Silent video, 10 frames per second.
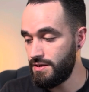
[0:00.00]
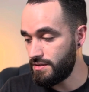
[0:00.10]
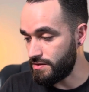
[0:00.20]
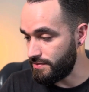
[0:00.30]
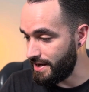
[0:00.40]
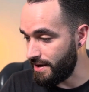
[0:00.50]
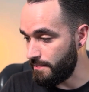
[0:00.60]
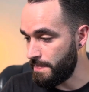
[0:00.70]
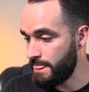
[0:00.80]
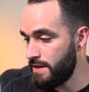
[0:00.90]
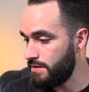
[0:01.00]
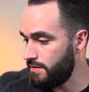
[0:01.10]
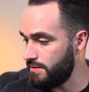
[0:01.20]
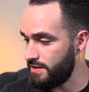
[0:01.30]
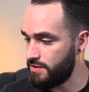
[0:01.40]
So now,
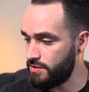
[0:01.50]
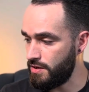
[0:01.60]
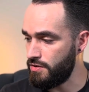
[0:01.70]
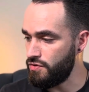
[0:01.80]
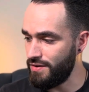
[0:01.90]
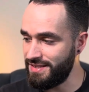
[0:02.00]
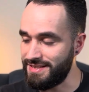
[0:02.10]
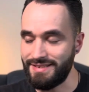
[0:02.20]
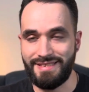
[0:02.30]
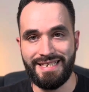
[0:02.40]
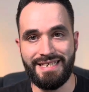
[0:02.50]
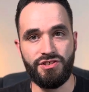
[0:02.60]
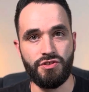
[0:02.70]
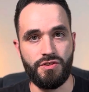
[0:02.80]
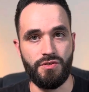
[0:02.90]
this anointing
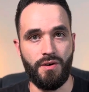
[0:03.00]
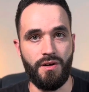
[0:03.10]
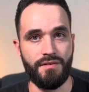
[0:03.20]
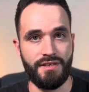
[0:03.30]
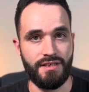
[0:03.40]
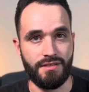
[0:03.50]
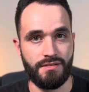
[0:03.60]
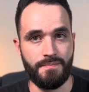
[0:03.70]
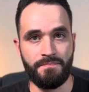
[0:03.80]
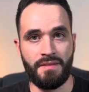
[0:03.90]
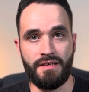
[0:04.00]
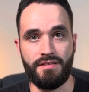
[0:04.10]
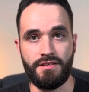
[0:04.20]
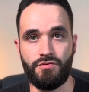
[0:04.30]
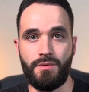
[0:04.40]
teaches you all things.
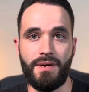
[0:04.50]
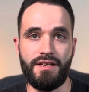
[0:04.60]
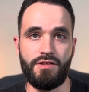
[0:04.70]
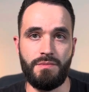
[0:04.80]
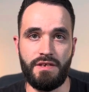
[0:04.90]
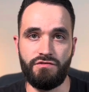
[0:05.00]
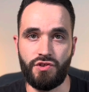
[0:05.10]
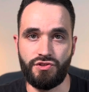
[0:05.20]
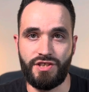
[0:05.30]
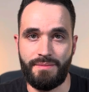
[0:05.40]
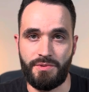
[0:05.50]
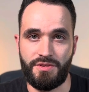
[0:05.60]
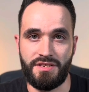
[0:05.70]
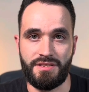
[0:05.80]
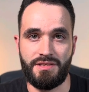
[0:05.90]
This reminds me of John chapter
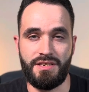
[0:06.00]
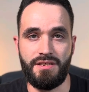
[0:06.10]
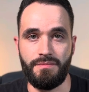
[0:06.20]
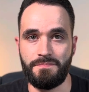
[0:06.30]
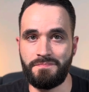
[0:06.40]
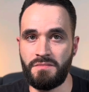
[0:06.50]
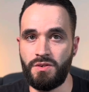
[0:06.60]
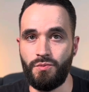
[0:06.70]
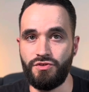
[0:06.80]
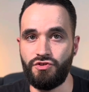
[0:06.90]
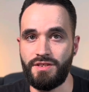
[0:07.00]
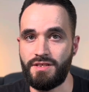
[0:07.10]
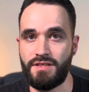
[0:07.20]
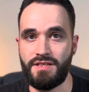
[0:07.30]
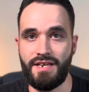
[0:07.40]
16, when
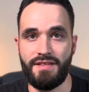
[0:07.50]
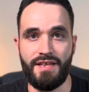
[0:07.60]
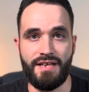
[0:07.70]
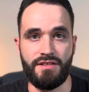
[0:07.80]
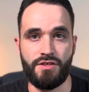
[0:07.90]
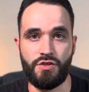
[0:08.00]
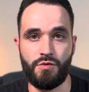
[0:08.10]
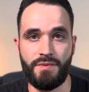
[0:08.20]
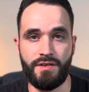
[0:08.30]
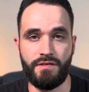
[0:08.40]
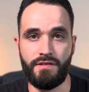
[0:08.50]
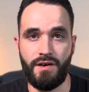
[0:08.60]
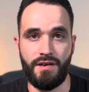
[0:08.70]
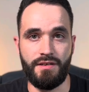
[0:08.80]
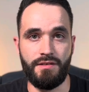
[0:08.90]
Jesus said that the Spirit of
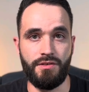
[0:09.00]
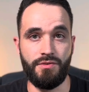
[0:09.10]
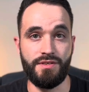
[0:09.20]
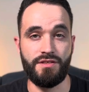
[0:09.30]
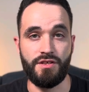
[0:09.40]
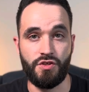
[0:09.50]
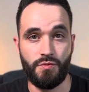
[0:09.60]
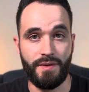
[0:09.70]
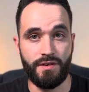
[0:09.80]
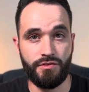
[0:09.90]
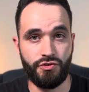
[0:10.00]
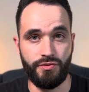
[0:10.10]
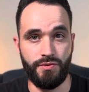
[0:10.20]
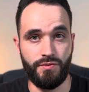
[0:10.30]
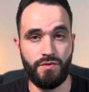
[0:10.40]
God, who is the Spirit of
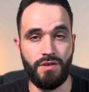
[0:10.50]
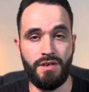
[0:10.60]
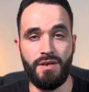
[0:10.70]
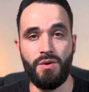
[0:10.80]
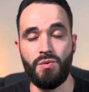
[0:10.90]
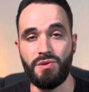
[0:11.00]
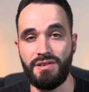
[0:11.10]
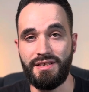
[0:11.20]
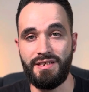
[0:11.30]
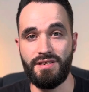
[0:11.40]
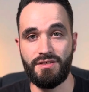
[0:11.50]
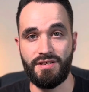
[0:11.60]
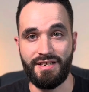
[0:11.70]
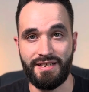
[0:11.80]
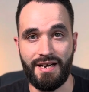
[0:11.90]
truth, will lead
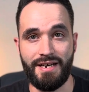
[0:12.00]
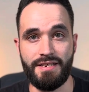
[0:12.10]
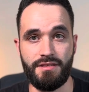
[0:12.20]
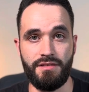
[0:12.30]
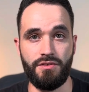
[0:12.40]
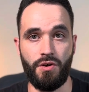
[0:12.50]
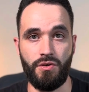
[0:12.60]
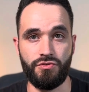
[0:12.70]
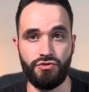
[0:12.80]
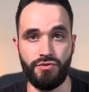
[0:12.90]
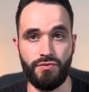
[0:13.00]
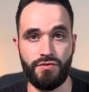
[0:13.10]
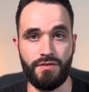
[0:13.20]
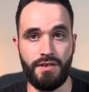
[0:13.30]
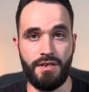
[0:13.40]
us and guide us into all
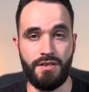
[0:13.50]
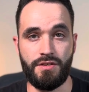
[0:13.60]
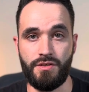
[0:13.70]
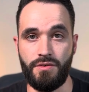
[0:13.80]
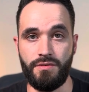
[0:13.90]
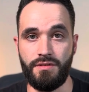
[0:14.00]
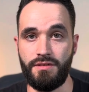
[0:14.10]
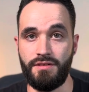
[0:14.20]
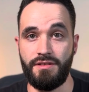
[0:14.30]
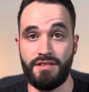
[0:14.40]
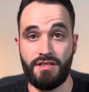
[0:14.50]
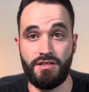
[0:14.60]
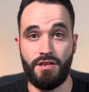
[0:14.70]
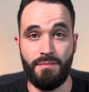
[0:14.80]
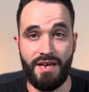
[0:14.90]
truth. So this is
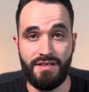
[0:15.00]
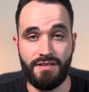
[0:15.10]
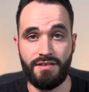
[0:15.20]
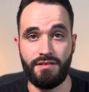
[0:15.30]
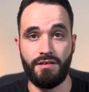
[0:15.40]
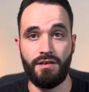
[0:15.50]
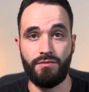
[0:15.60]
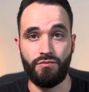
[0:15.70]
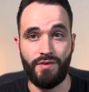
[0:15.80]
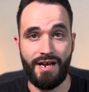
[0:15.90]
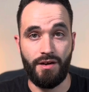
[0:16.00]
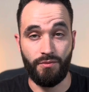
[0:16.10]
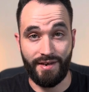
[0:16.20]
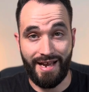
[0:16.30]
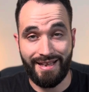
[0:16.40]
an amazing
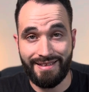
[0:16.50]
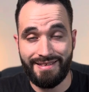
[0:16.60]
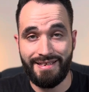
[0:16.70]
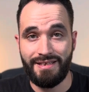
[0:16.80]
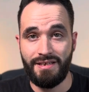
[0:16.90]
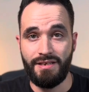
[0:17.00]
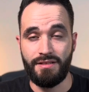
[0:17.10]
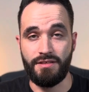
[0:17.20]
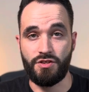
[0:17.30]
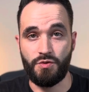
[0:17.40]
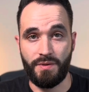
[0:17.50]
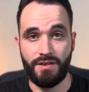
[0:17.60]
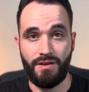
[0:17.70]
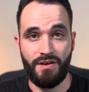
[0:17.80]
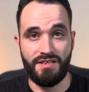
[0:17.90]
reality. The Spirit
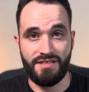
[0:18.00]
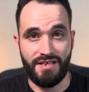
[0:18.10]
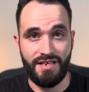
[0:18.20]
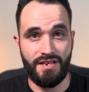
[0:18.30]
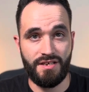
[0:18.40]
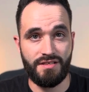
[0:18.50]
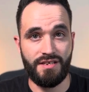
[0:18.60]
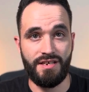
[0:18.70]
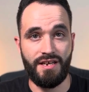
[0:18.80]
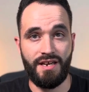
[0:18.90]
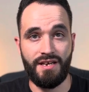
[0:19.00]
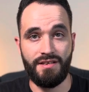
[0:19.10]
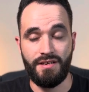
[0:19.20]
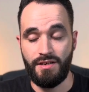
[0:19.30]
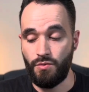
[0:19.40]
of God is in us,
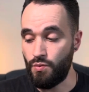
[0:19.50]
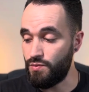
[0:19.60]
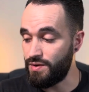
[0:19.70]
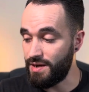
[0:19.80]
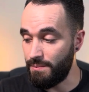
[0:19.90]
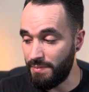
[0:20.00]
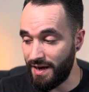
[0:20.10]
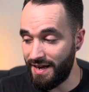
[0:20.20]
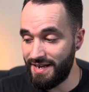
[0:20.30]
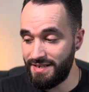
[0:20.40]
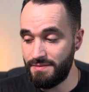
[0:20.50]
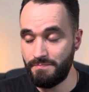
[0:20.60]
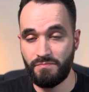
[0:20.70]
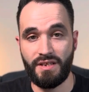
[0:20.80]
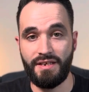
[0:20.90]
and when we abide
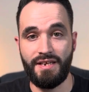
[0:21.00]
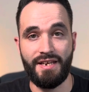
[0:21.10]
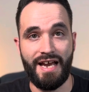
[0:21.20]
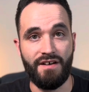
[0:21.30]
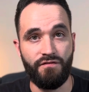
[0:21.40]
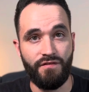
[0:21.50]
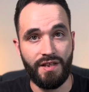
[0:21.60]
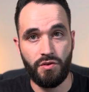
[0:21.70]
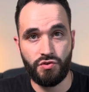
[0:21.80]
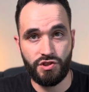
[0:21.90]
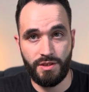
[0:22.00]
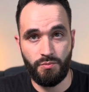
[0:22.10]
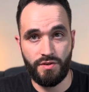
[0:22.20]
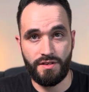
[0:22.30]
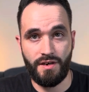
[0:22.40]
and have fellowship
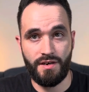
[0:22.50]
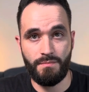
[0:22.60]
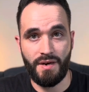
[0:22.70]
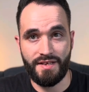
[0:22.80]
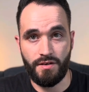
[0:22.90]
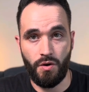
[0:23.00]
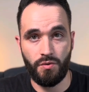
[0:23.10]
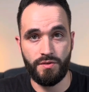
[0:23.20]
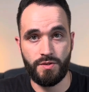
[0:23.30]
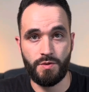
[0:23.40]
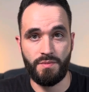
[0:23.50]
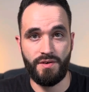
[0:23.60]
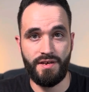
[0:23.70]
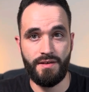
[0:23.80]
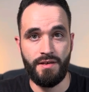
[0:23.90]
with God by the Holy
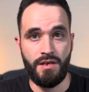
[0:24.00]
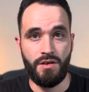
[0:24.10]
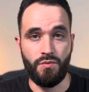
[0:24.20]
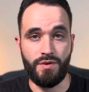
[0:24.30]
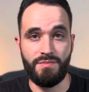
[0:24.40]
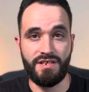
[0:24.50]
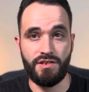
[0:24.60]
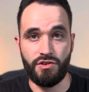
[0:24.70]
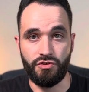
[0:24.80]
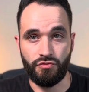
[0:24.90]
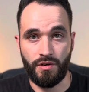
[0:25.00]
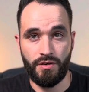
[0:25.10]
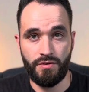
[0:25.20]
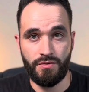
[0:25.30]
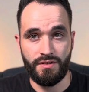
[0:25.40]
Spirit, we begin to
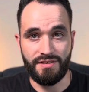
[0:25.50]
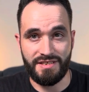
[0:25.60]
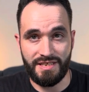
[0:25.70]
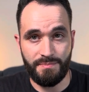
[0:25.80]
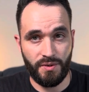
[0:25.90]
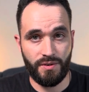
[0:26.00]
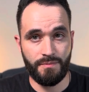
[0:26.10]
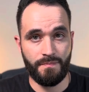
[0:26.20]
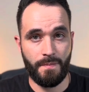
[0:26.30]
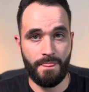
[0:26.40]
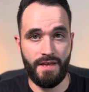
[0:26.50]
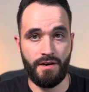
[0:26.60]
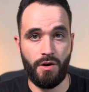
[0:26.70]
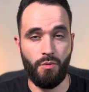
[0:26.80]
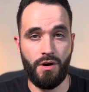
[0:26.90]
grow deeper in
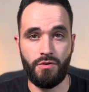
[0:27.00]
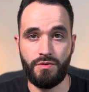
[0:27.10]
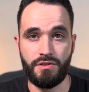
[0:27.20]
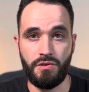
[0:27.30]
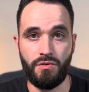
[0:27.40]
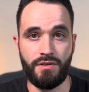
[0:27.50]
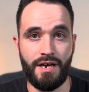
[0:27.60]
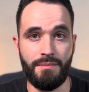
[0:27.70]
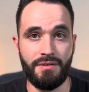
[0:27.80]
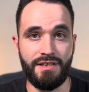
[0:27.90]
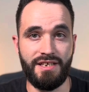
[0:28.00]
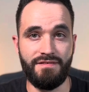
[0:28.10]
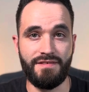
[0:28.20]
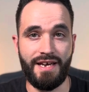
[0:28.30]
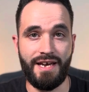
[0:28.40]
our walk with the Lord. I
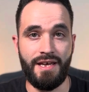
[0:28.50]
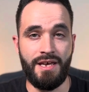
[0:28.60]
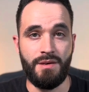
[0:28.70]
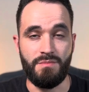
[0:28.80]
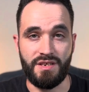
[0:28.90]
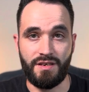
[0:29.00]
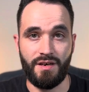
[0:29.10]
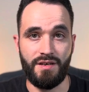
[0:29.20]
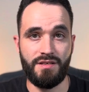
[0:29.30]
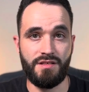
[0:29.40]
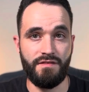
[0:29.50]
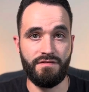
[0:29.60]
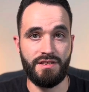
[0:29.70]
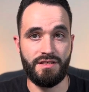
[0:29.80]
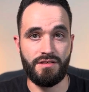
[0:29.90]
believe that because
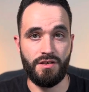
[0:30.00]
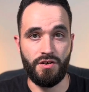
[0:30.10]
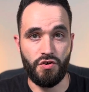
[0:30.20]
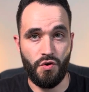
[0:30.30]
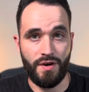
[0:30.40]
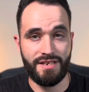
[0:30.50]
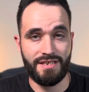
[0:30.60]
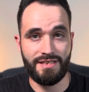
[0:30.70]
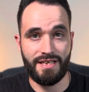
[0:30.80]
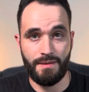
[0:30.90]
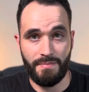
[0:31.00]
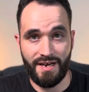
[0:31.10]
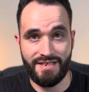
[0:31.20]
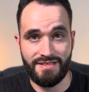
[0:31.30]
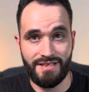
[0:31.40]
of this anointing that
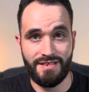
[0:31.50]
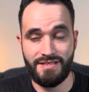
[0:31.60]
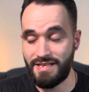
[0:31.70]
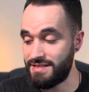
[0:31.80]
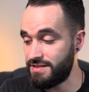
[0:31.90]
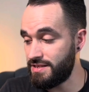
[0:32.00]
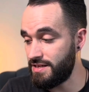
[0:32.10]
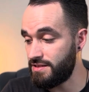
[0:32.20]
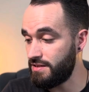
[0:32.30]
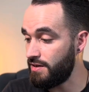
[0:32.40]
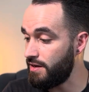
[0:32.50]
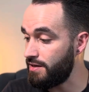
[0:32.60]
abides in us, as it says in